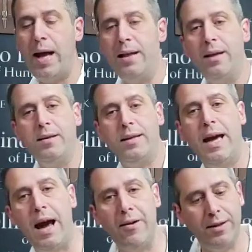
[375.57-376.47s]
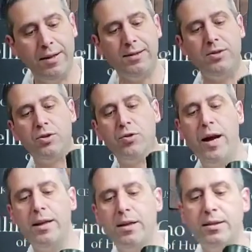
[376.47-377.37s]
I think to carry this is
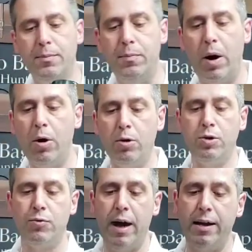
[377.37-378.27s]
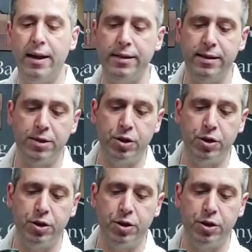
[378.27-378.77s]
great because it bows around like this.